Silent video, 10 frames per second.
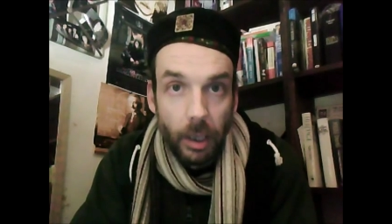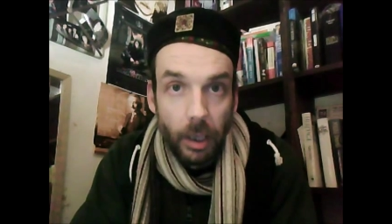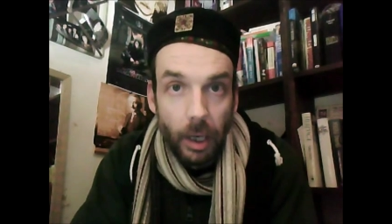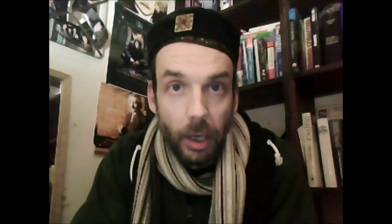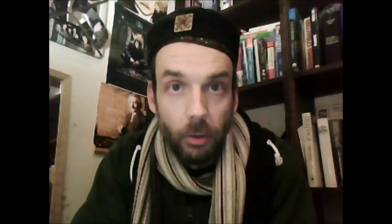
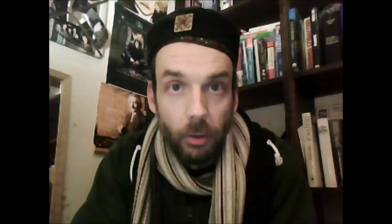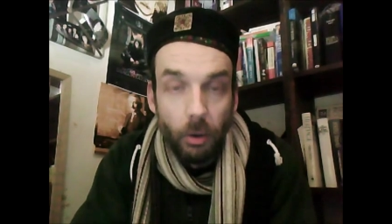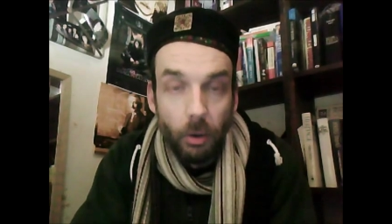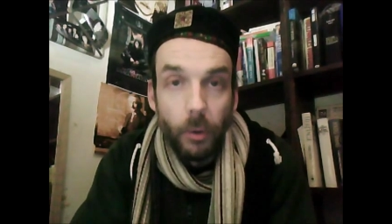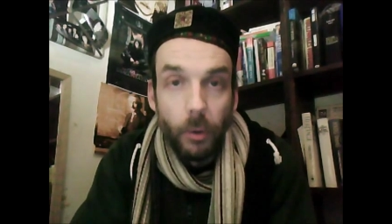uh,
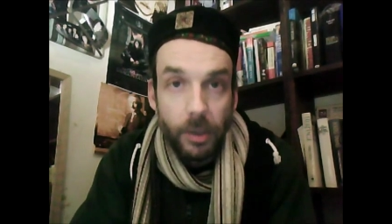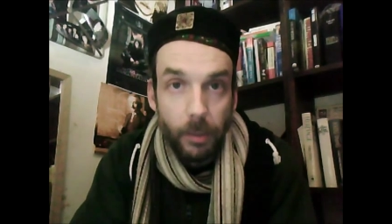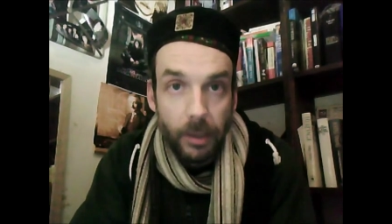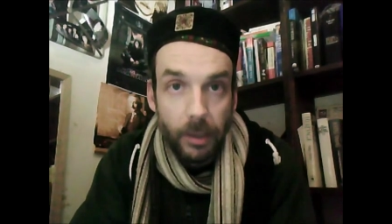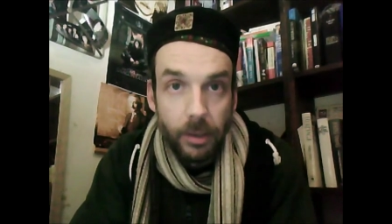who always
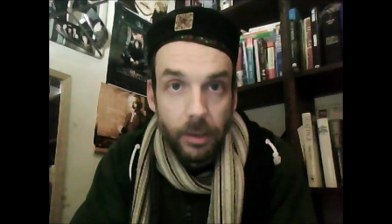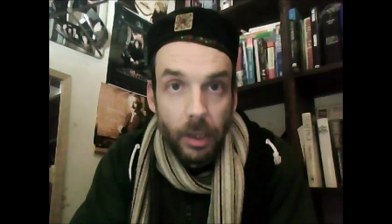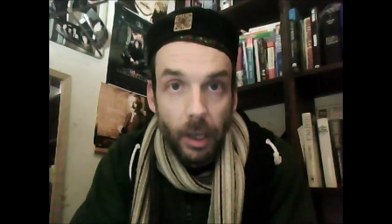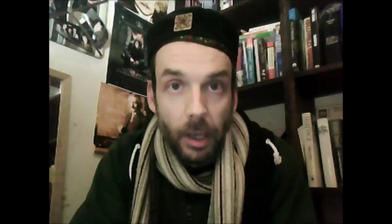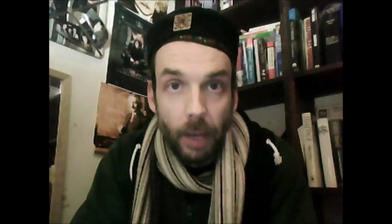commits
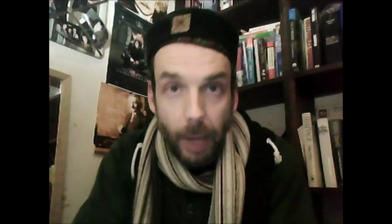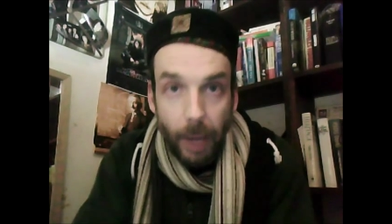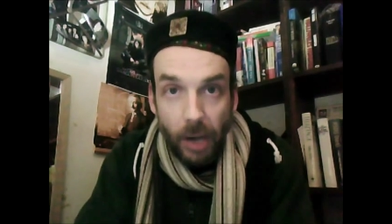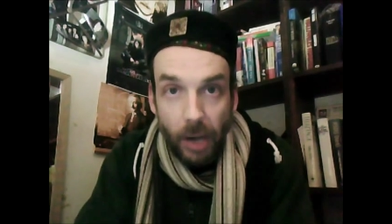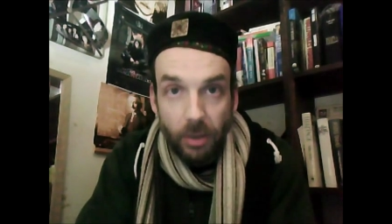and
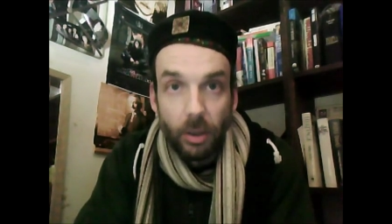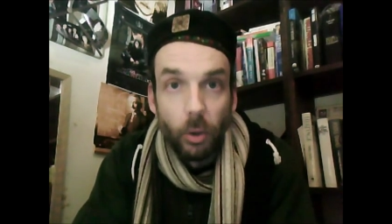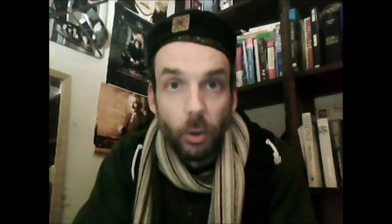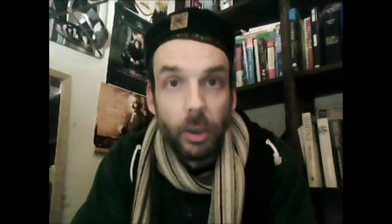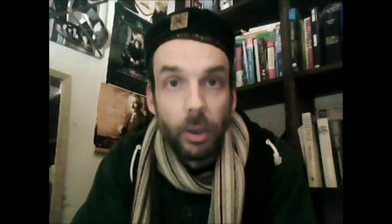manages to
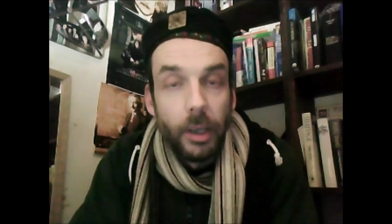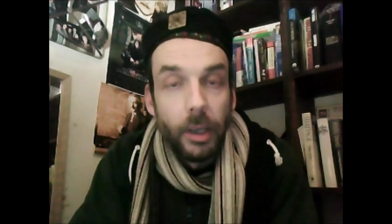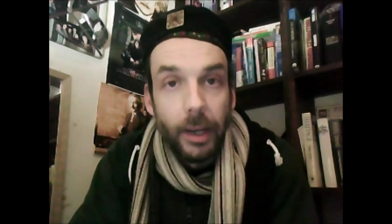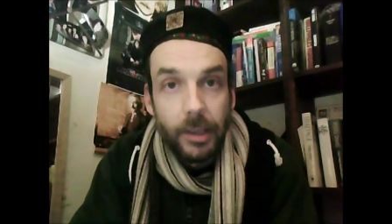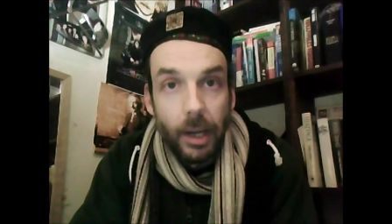look
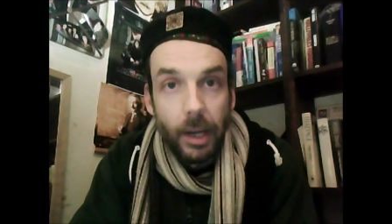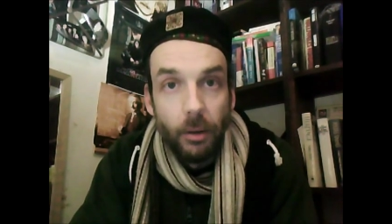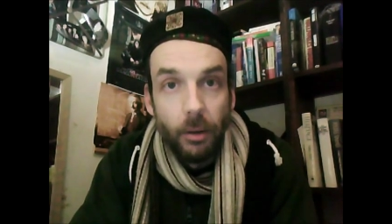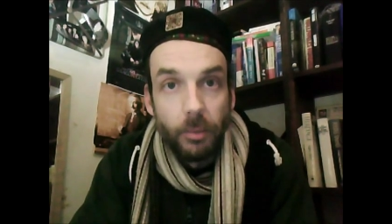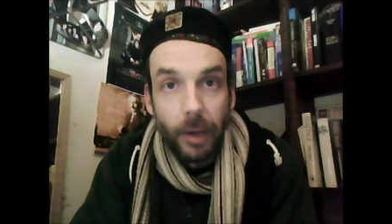and sound,